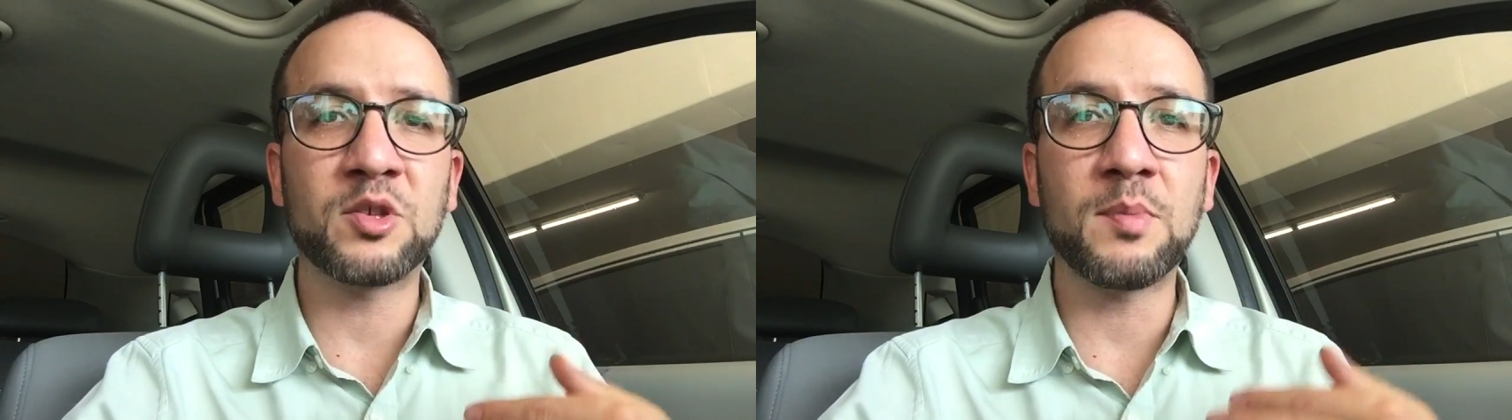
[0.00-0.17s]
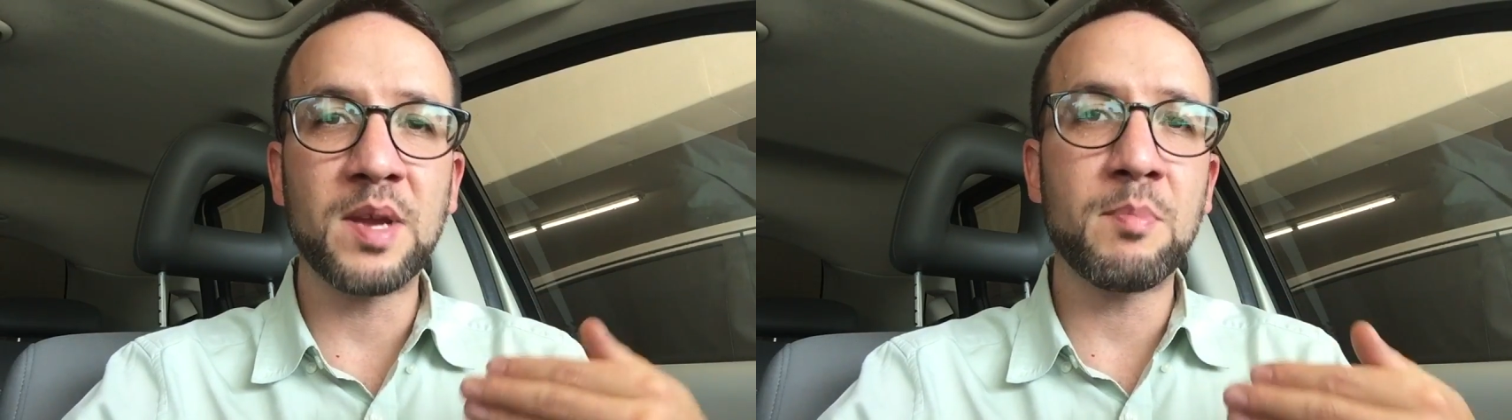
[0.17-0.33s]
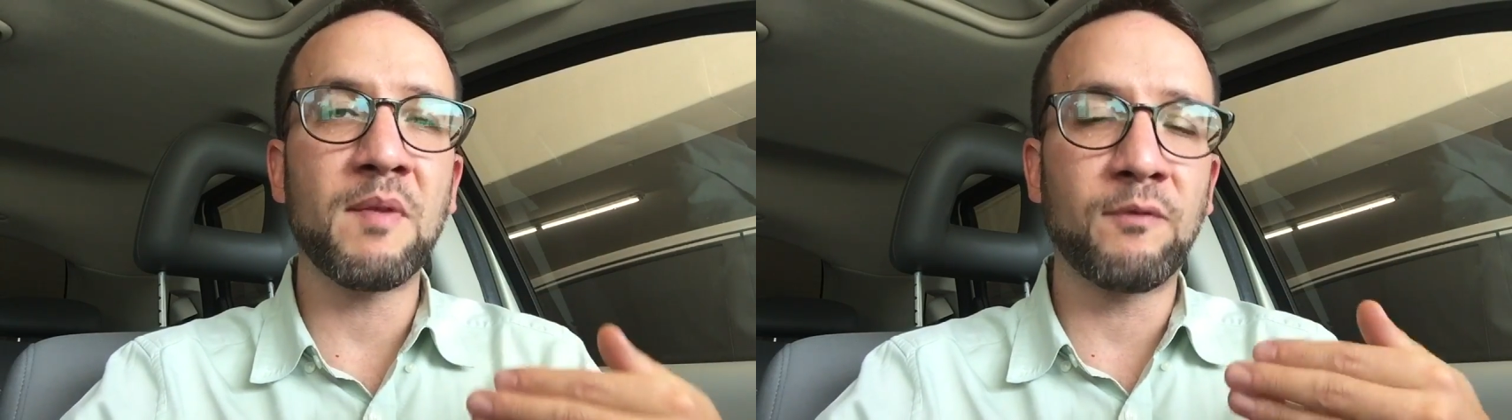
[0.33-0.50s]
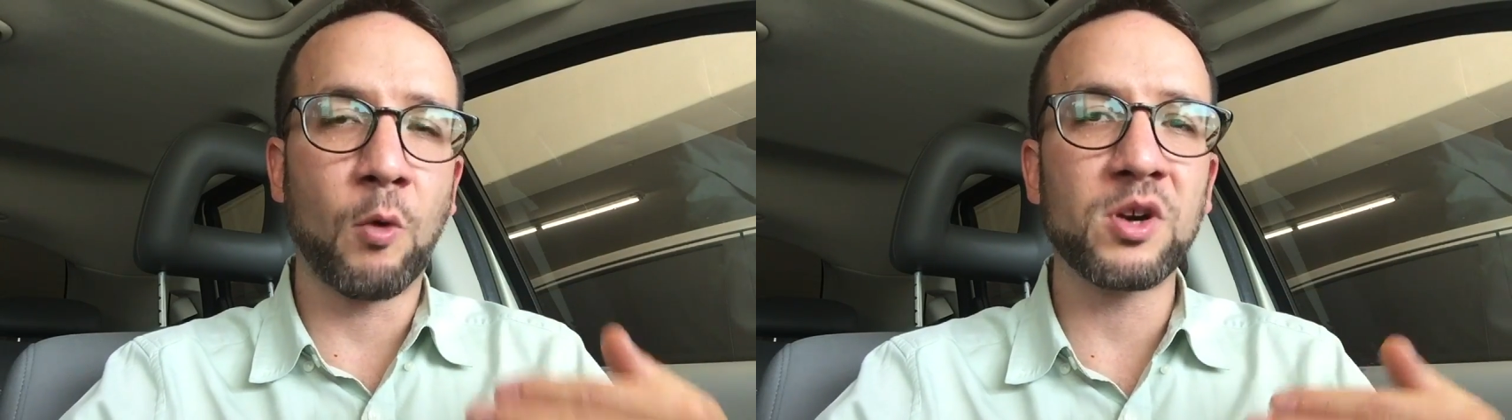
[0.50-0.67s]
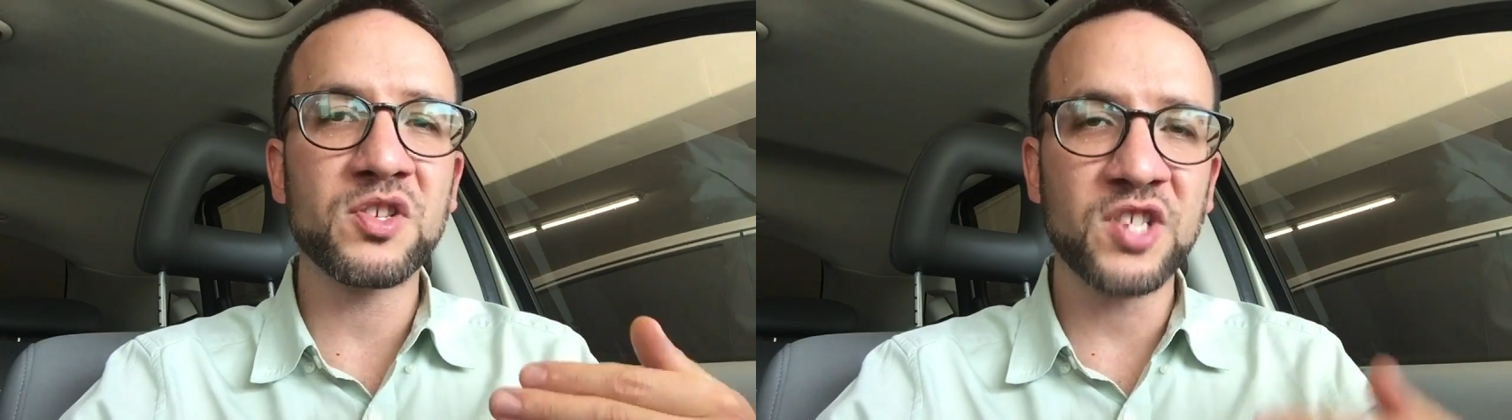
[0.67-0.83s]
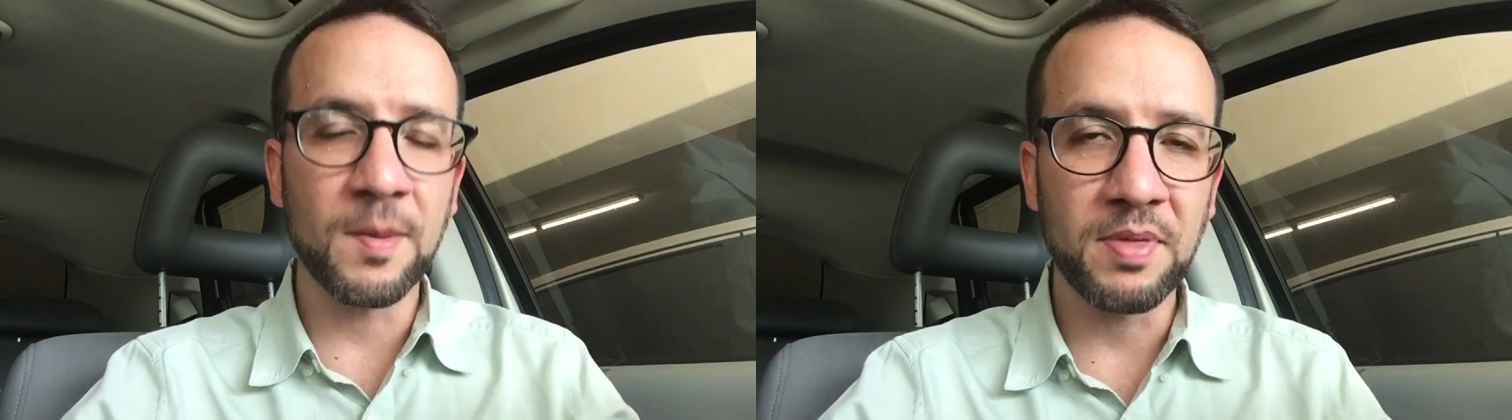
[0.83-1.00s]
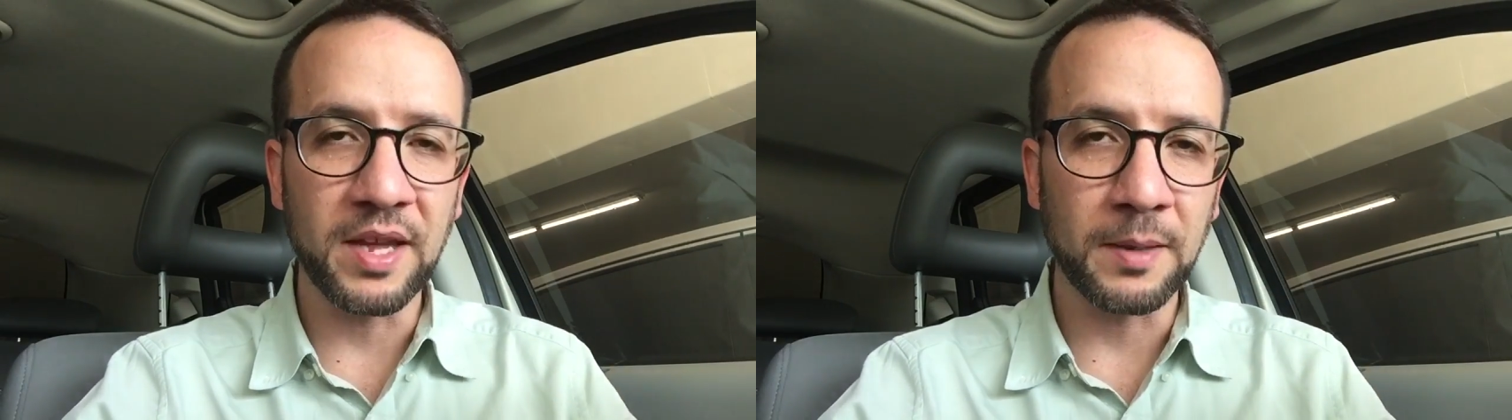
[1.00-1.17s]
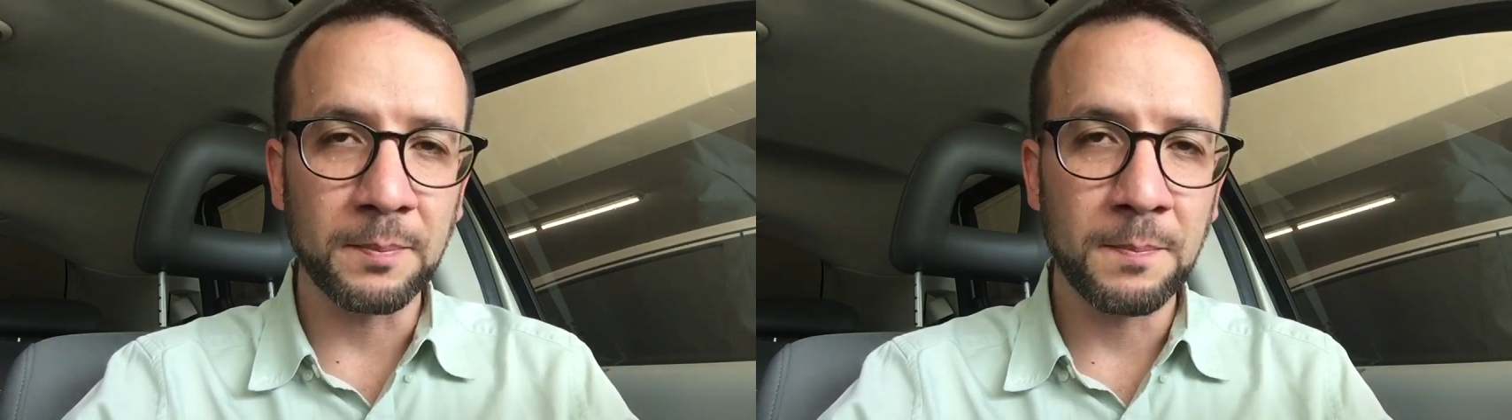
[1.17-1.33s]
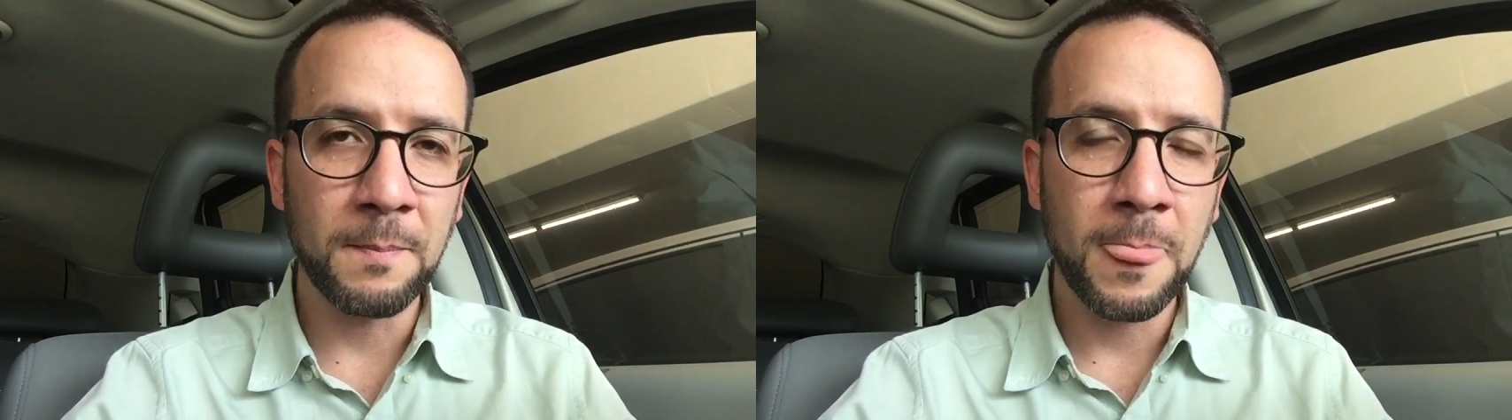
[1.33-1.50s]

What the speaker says: to be before something.